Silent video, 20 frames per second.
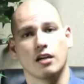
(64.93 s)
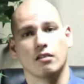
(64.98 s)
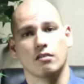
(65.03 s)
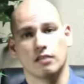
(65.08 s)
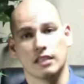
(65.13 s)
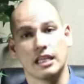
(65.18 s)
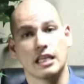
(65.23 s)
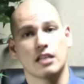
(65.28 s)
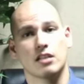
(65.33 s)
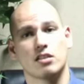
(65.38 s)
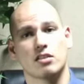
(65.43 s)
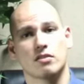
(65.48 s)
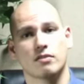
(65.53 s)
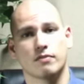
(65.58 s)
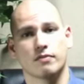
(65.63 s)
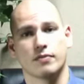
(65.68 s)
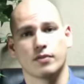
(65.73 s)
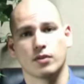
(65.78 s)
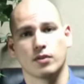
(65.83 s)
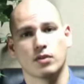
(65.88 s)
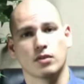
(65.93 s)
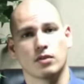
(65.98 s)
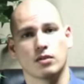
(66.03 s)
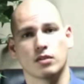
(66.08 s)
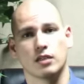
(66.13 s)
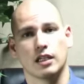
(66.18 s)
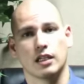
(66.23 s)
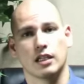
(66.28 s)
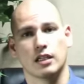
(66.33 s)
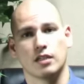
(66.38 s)
leads
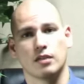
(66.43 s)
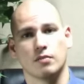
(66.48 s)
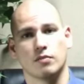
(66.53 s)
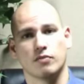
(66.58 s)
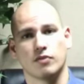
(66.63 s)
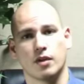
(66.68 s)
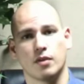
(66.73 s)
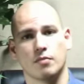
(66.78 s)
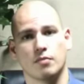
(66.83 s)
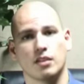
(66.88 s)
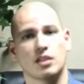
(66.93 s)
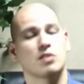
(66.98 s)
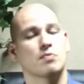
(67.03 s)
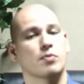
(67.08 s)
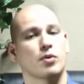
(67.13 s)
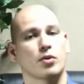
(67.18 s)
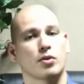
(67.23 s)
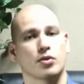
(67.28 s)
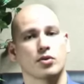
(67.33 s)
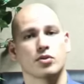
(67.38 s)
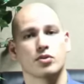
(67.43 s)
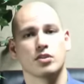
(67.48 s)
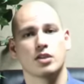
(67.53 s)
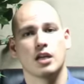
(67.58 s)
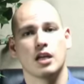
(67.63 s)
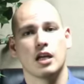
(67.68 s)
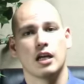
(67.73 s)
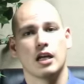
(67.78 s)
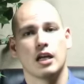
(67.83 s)
from list brokers,